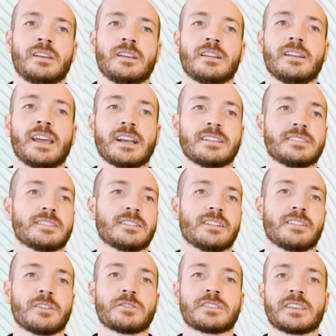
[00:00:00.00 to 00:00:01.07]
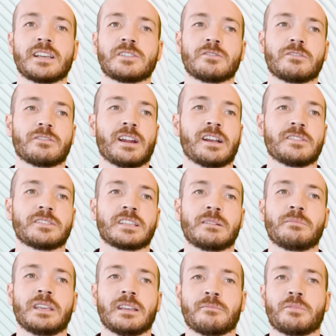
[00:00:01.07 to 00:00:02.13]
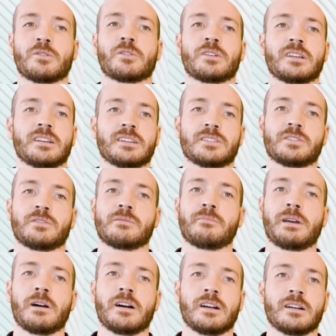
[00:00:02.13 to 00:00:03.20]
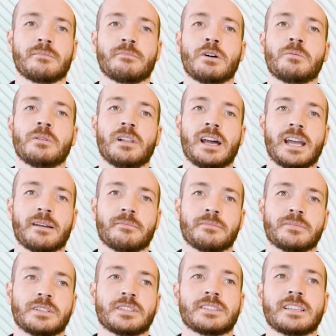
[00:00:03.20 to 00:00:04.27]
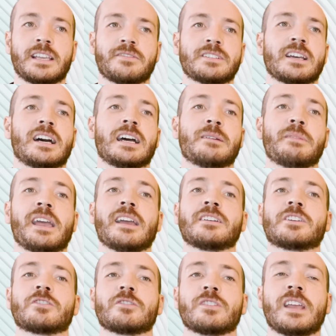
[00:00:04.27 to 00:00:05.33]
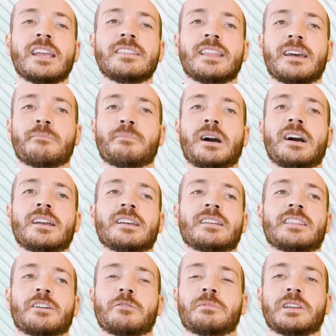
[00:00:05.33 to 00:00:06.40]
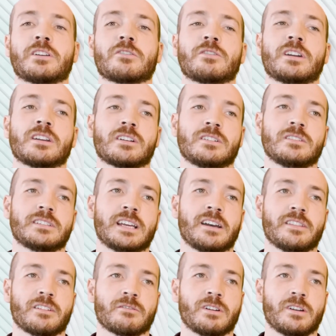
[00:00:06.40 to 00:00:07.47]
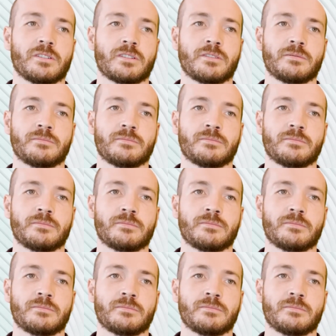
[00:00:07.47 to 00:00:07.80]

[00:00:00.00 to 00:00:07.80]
Next, those scheduled rounds can be imported into a mobile app to save time and create that buy-in that will be critical down the road.